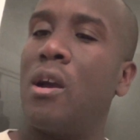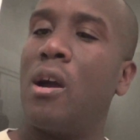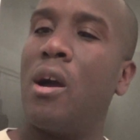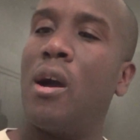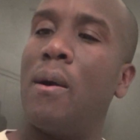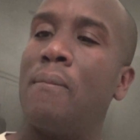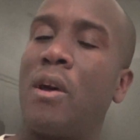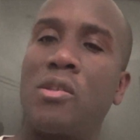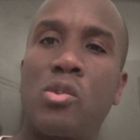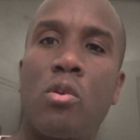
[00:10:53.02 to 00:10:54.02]

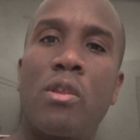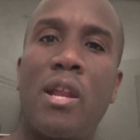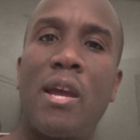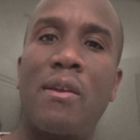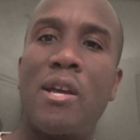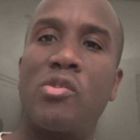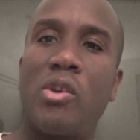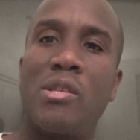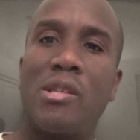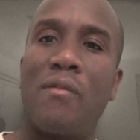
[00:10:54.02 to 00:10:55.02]
A store that I
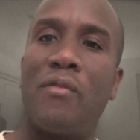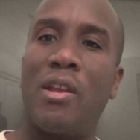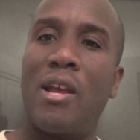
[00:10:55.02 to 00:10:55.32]
trade stuff in,